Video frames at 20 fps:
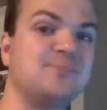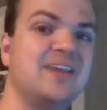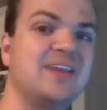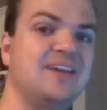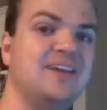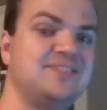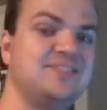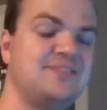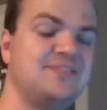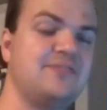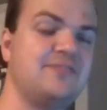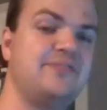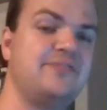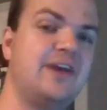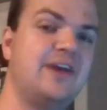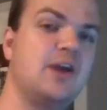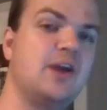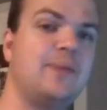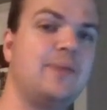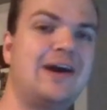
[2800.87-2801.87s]
This is a
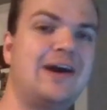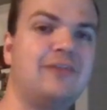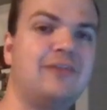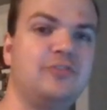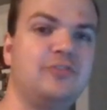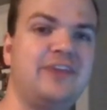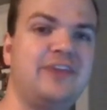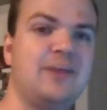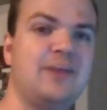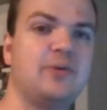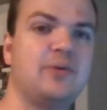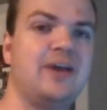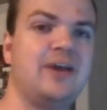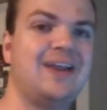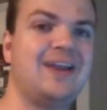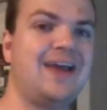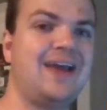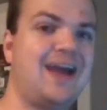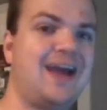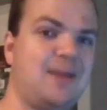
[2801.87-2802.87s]
very powerful tamer
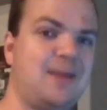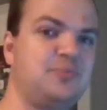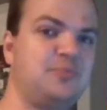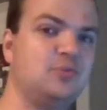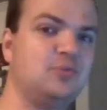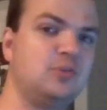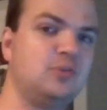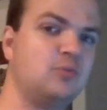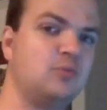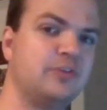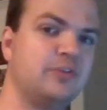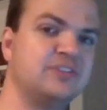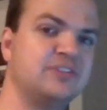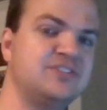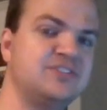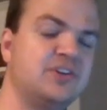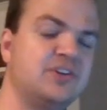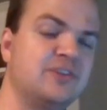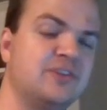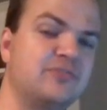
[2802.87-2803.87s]
and absolutely worth
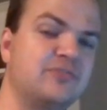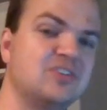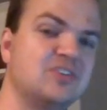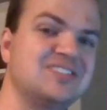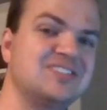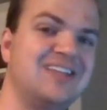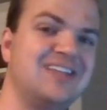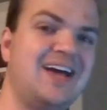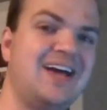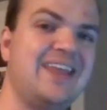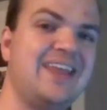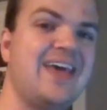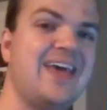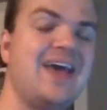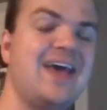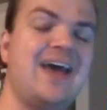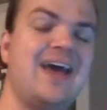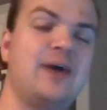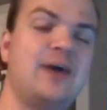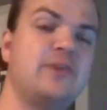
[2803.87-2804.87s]
considering for a slot.
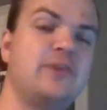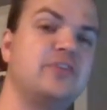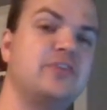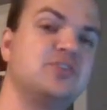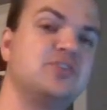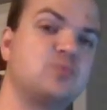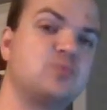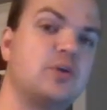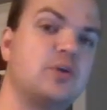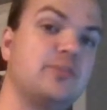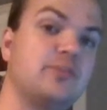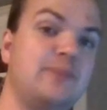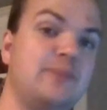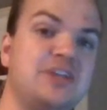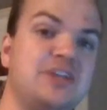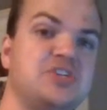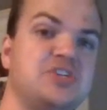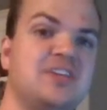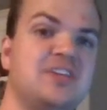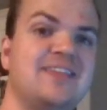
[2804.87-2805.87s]
However, it is worth
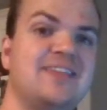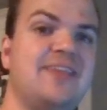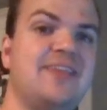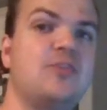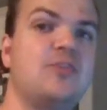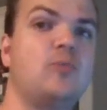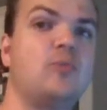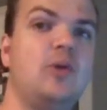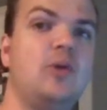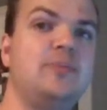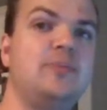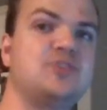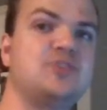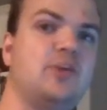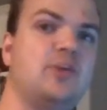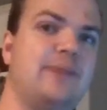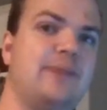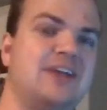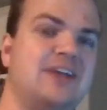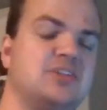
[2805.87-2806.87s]
mentioning that there will be
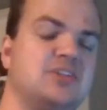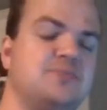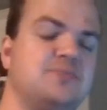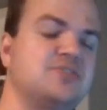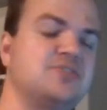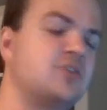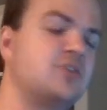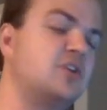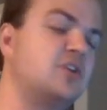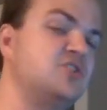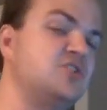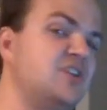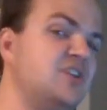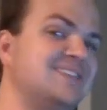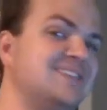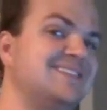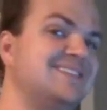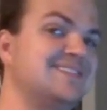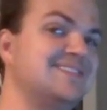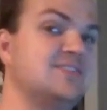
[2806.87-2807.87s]
certain matchups this card
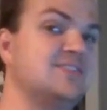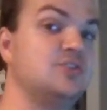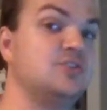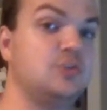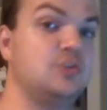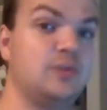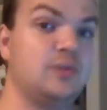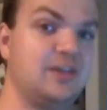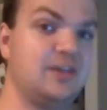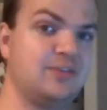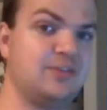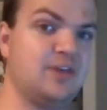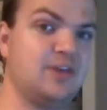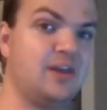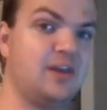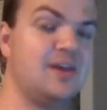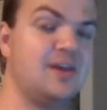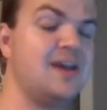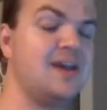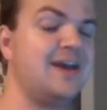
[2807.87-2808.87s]
just doesn't do
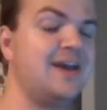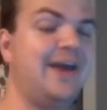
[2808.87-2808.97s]
anything.